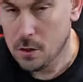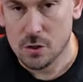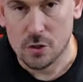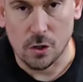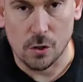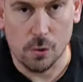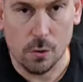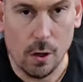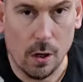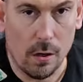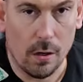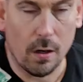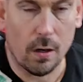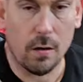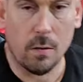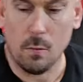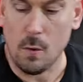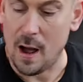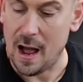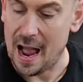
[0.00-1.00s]
to
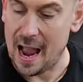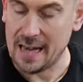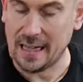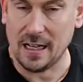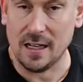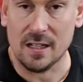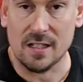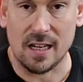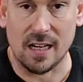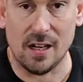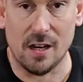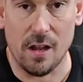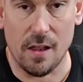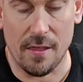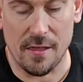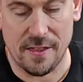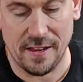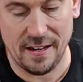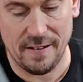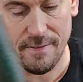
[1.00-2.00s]
what I
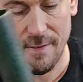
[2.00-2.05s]
consider the